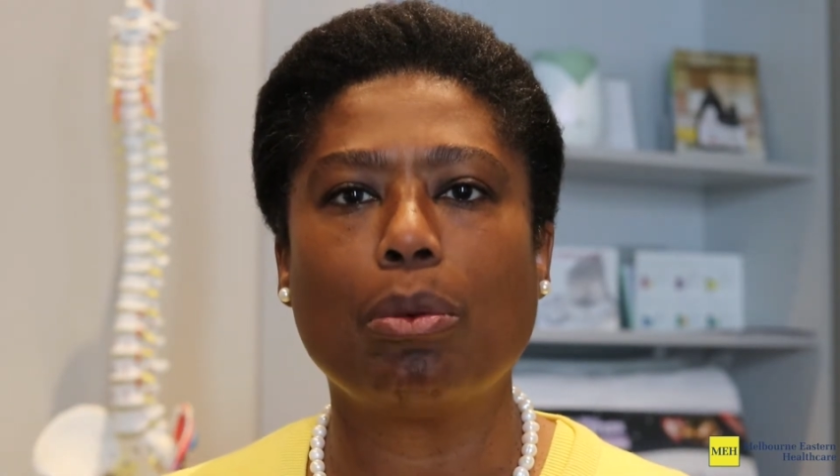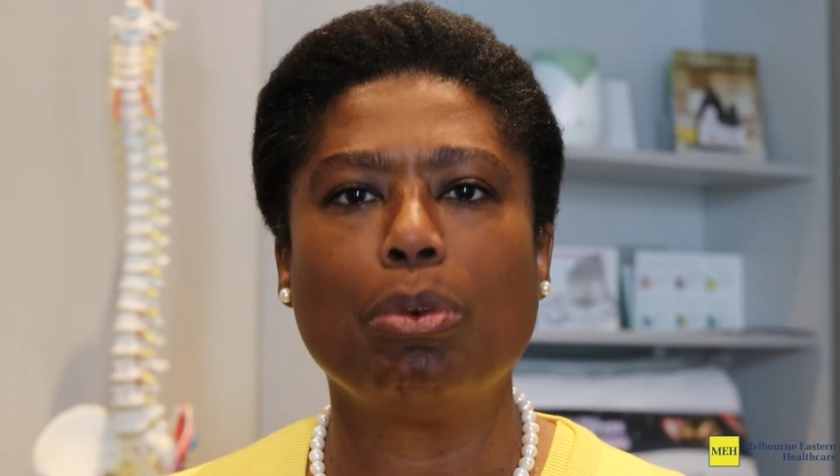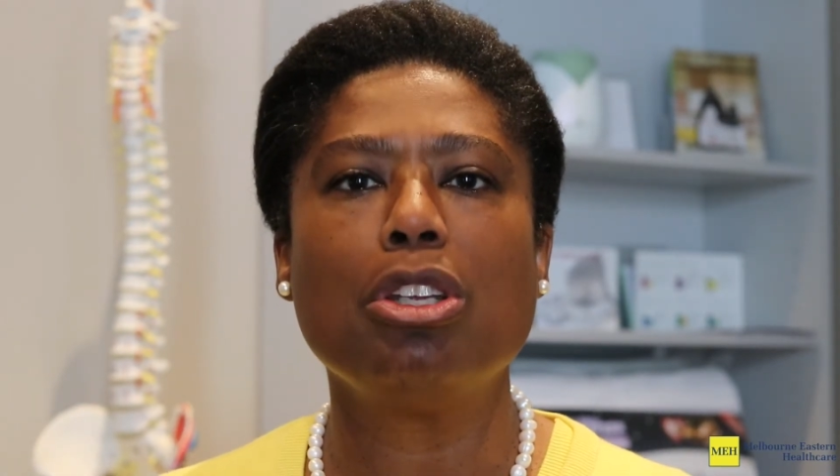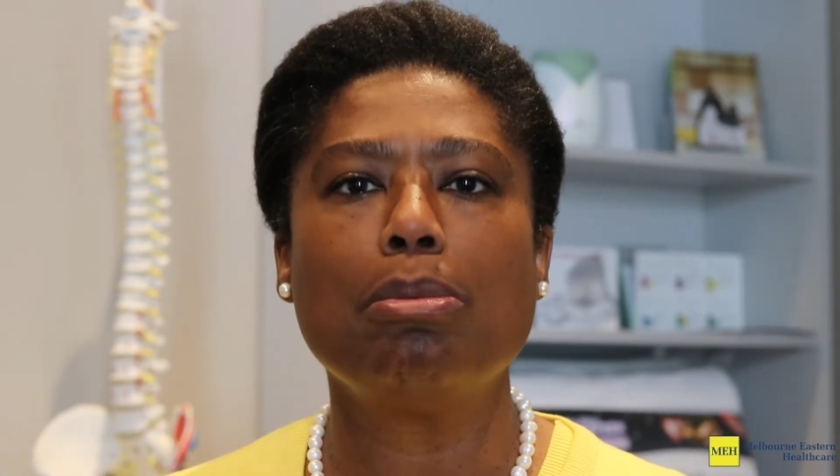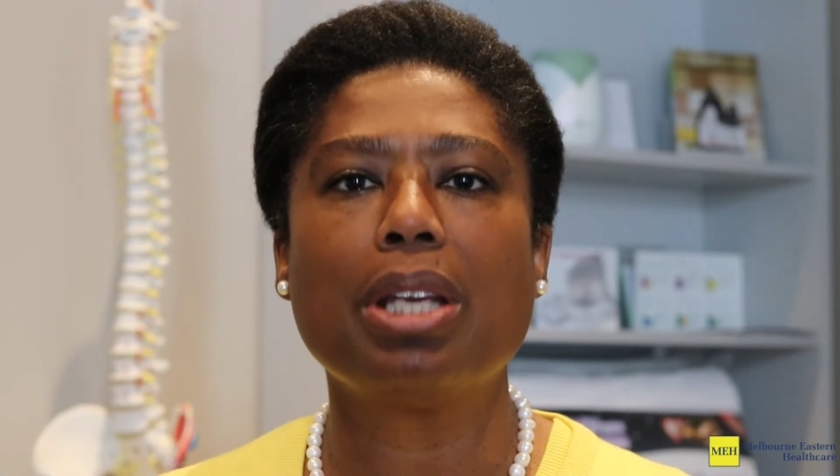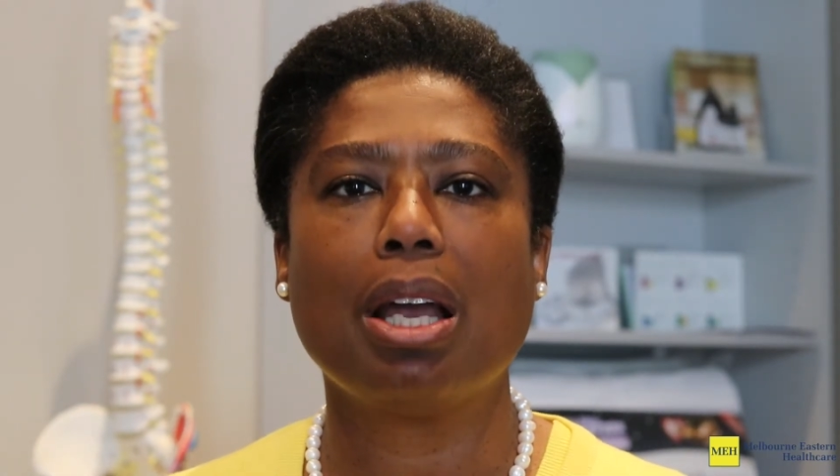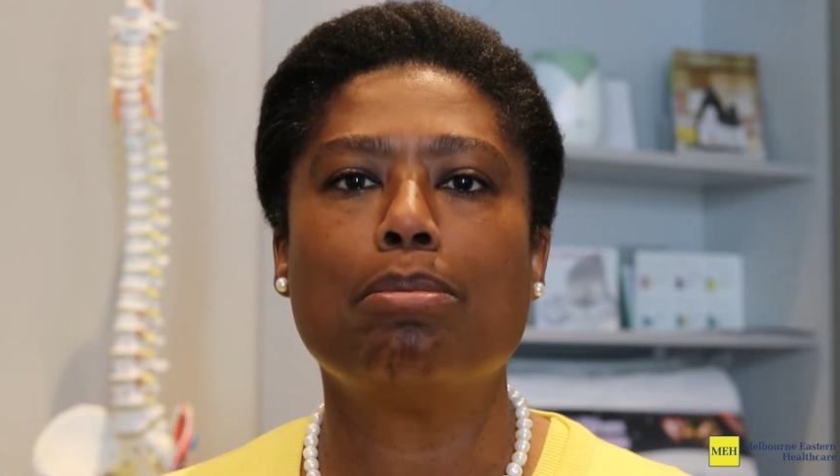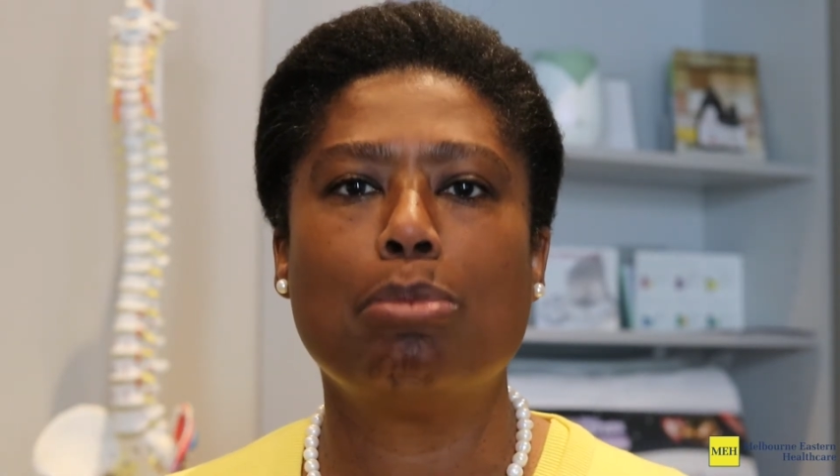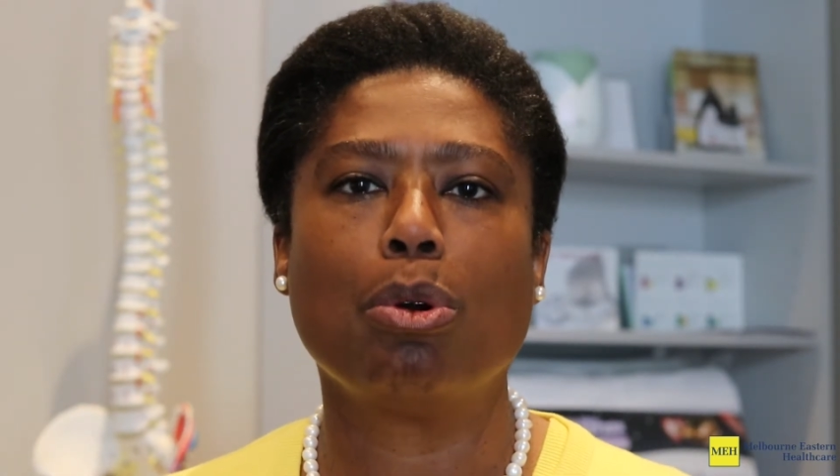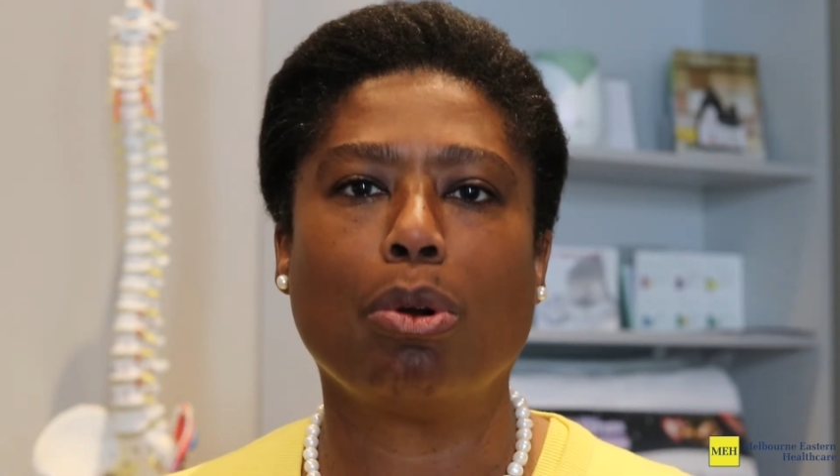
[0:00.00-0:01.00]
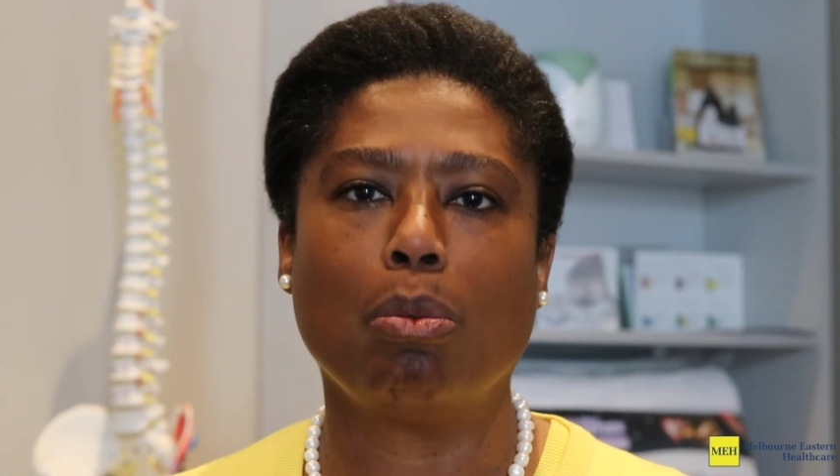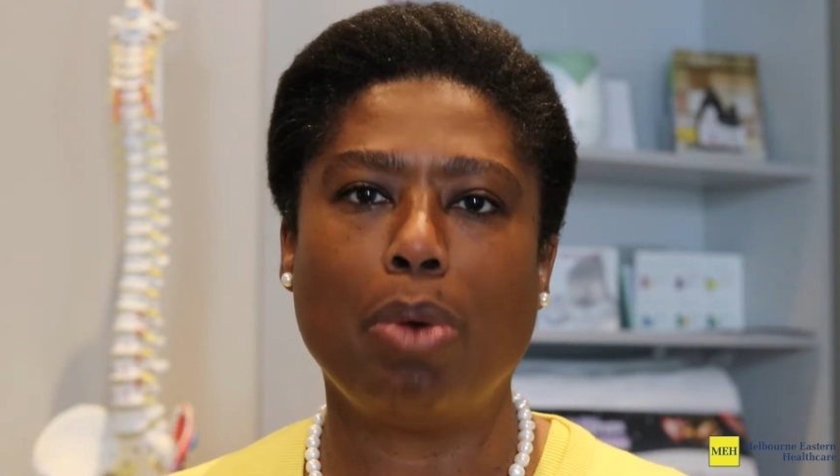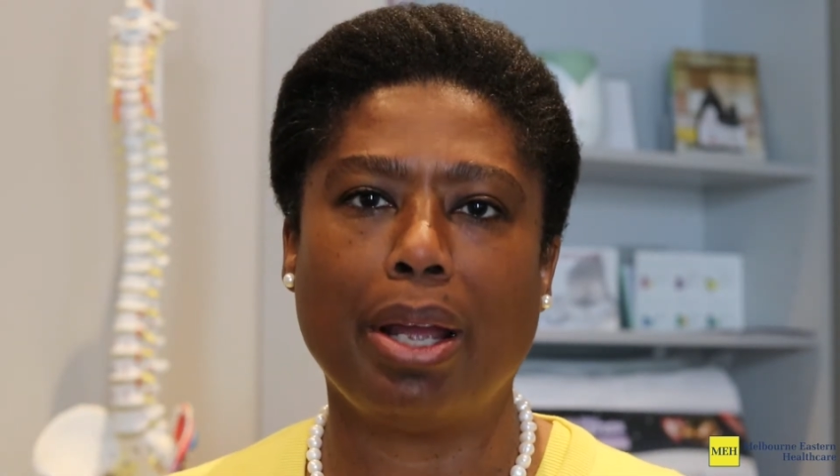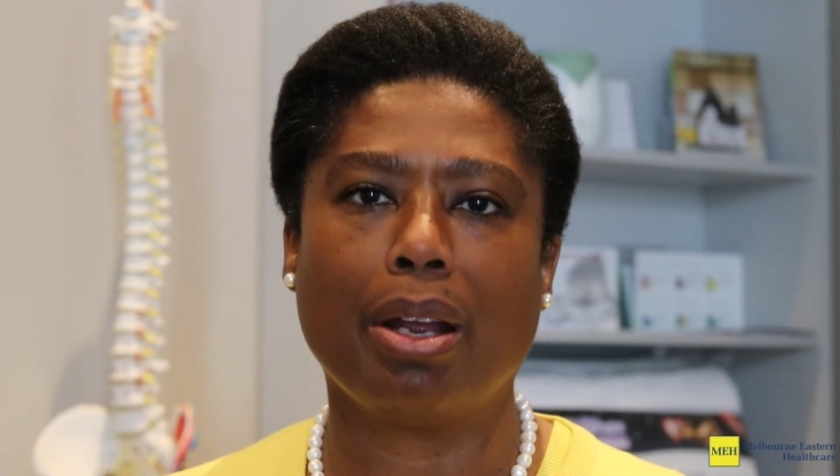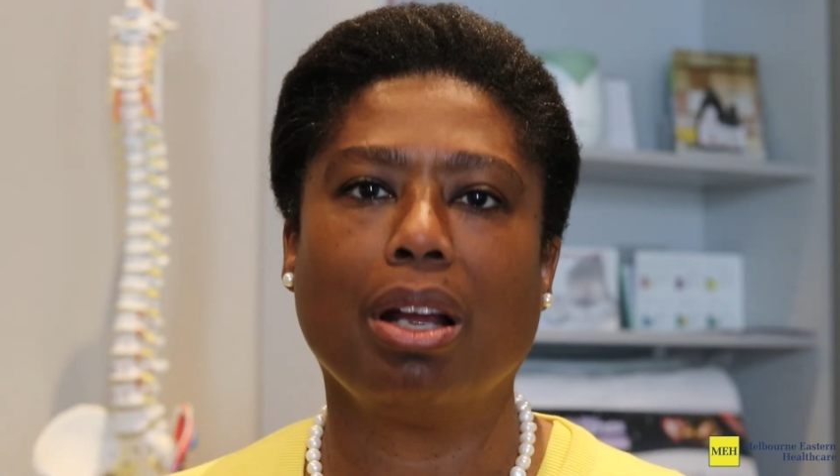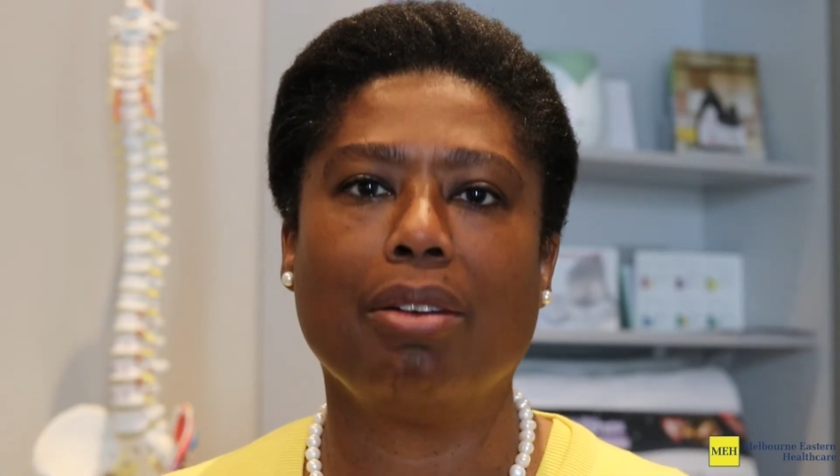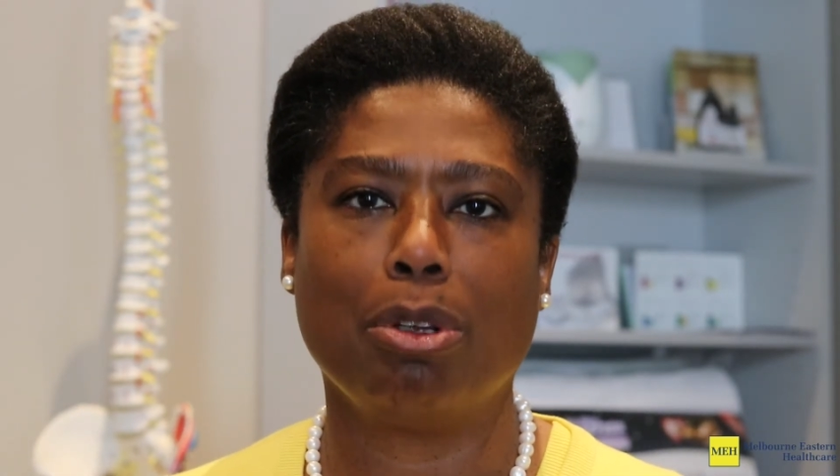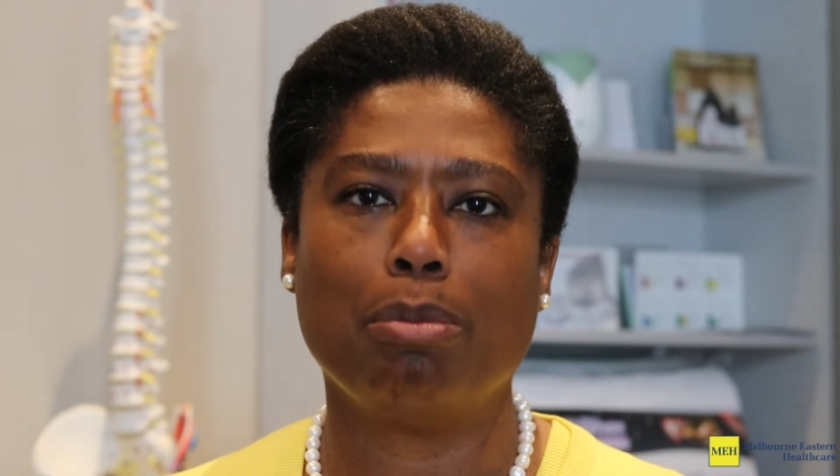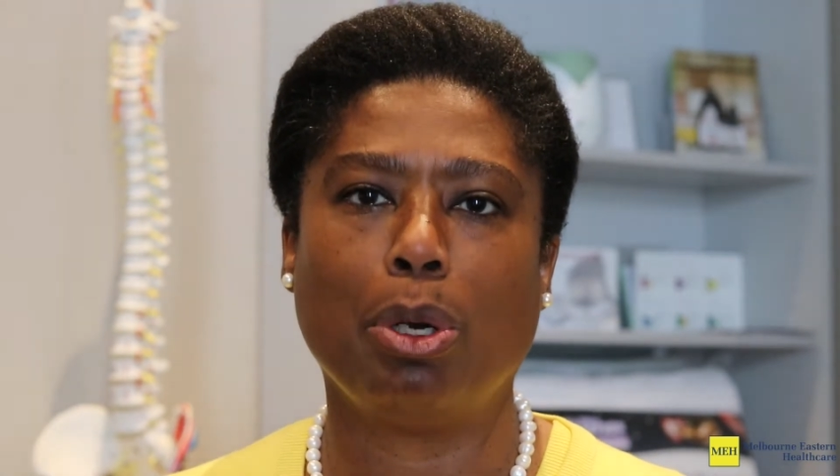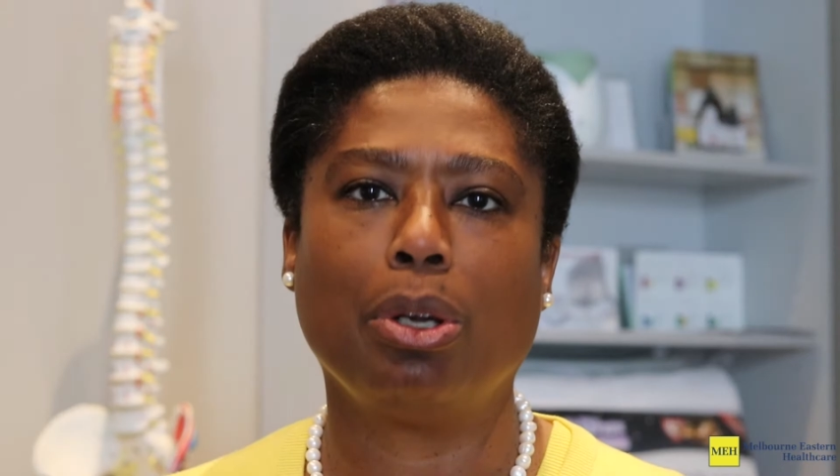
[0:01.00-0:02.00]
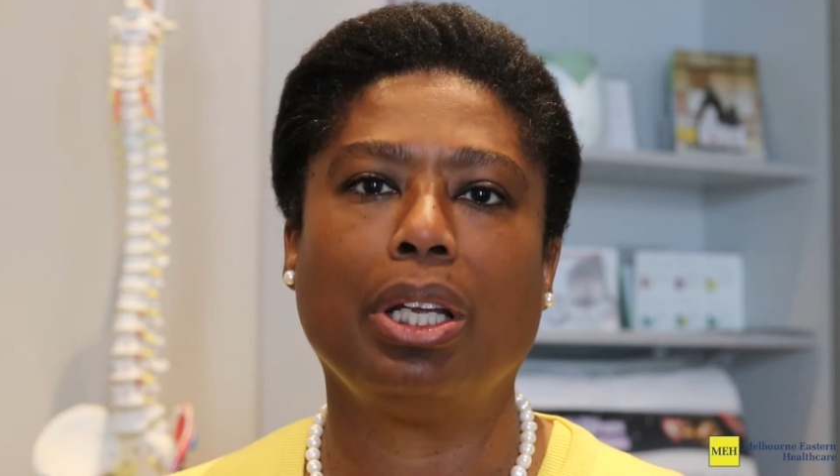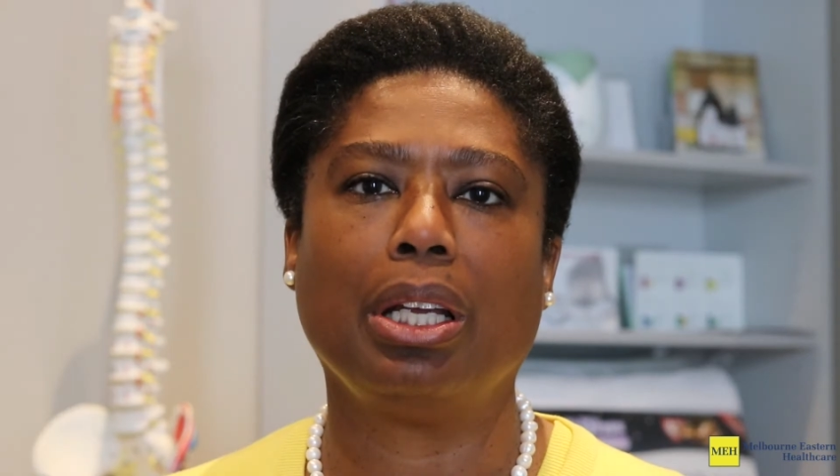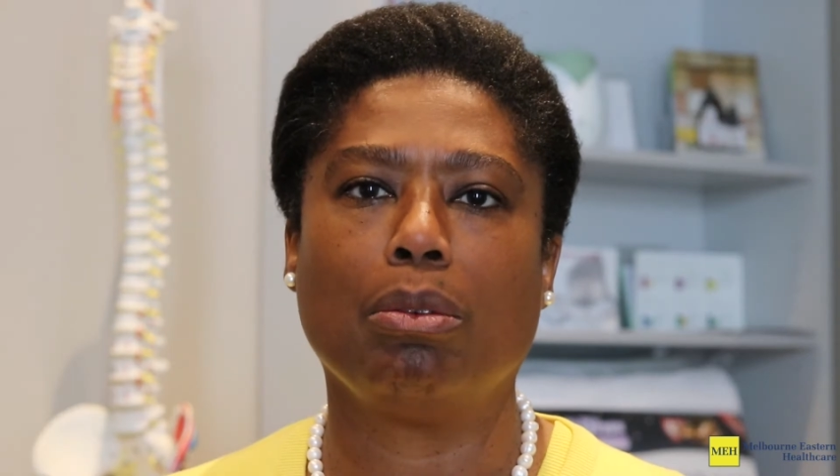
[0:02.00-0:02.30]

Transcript: when you become more aware of your body